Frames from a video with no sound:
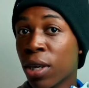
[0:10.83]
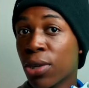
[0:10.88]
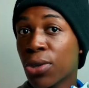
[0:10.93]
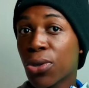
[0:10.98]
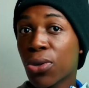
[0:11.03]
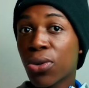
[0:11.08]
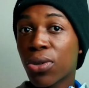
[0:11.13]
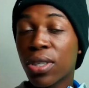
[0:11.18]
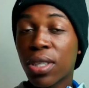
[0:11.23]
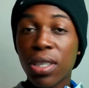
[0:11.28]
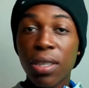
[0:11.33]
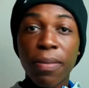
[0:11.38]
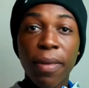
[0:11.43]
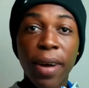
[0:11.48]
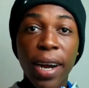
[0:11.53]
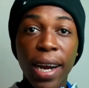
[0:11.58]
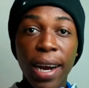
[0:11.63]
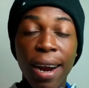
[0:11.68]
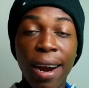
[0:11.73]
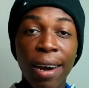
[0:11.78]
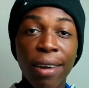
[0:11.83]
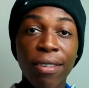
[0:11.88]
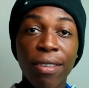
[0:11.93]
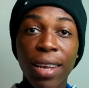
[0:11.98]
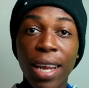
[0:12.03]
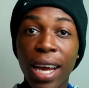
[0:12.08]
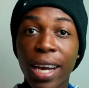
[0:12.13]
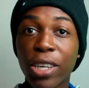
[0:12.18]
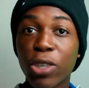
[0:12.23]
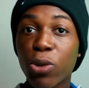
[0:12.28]
So sit back and
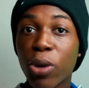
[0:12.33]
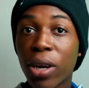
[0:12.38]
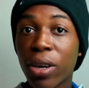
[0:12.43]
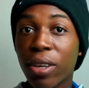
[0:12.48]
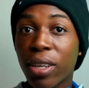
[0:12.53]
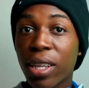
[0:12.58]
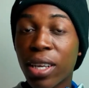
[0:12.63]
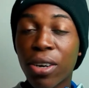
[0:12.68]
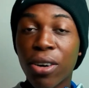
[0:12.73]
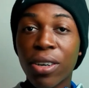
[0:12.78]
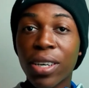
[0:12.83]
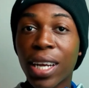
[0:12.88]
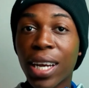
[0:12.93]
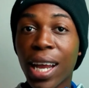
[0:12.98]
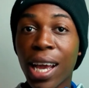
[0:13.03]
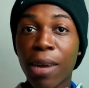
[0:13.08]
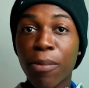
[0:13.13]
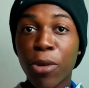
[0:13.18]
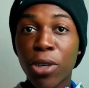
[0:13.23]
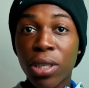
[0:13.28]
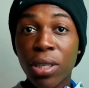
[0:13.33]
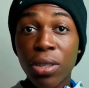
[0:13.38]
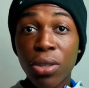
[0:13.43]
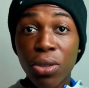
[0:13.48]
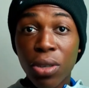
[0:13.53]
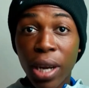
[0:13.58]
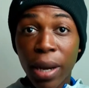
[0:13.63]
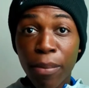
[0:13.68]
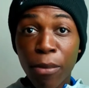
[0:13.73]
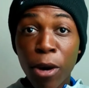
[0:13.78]
relax while you click on the like button so
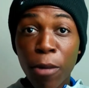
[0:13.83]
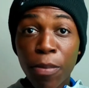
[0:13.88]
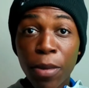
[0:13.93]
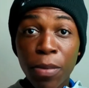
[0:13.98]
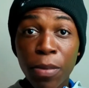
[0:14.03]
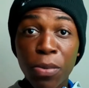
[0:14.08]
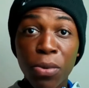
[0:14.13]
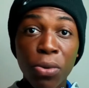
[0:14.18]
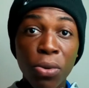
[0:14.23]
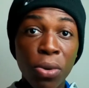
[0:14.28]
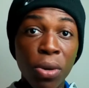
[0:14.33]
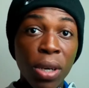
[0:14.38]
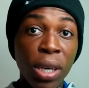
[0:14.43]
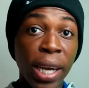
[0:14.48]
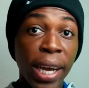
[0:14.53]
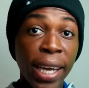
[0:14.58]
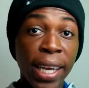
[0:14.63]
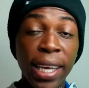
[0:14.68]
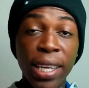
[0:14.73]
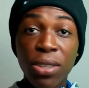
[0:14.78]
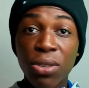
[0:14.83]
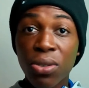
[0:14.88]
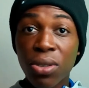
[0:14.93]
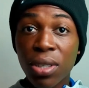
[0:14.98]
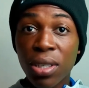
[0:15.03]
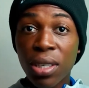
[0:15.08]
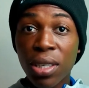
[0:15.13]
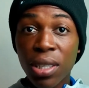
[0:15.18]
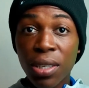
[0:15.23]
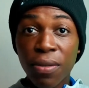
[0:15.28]
that more people can get to see
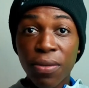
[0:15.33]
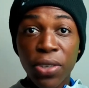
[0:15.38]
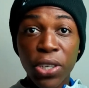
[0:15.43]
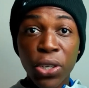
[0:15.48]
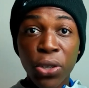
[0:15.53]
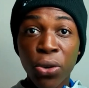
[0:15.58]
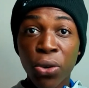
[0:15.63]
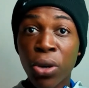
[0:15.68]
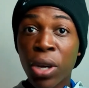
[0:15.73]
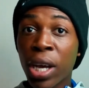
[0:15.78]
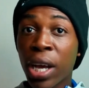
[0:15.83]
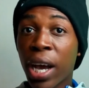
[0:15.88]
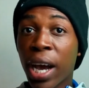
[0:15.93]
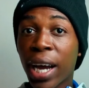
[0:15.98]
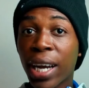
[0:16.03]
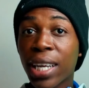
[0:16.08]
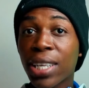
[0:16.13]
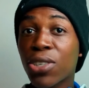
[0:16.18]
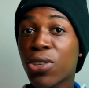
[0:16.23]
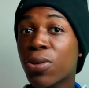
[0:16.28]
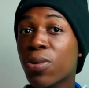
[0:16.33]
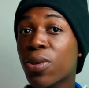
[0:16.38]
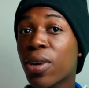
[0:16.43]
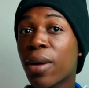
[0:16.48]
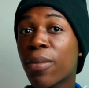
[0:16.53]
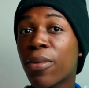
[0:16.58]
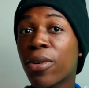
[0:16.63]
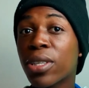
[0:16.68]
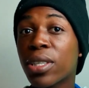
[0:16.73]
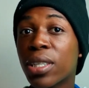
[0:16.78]
this video, and that subscribe
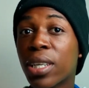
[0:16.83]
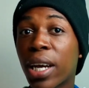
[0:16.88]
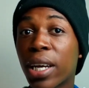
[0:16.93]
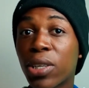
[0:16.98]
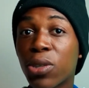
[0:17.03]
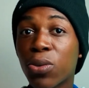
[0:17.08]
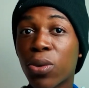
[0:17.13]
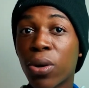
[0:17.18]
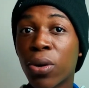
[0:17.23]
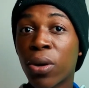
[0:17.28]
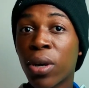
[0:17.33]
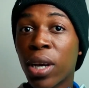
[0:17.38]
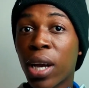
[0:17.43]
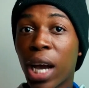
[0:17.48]
button as well.